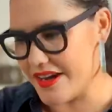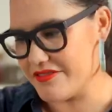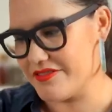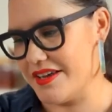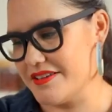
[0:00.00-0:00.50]
I
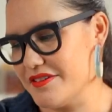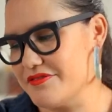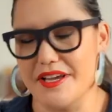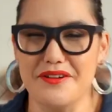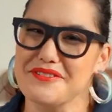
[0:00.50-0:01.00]
find that the
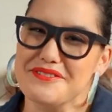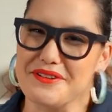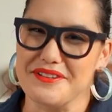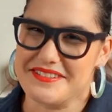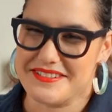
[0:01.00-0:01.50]
flavor is
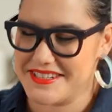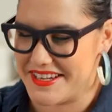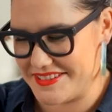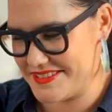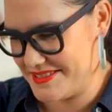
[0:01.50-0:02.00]
not as
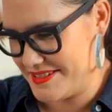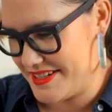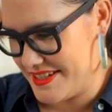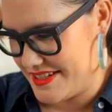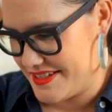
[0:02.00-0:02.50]
intense.
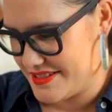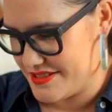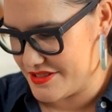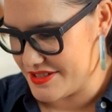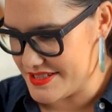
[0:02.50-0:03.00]

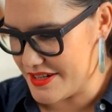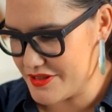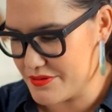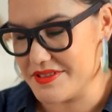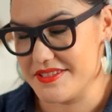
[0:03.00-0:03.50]
So you
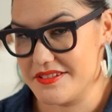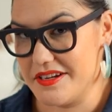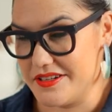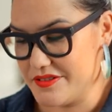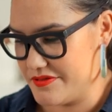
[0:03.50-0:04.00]
definitely want this
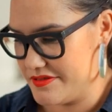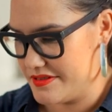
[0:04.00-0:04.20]
kind of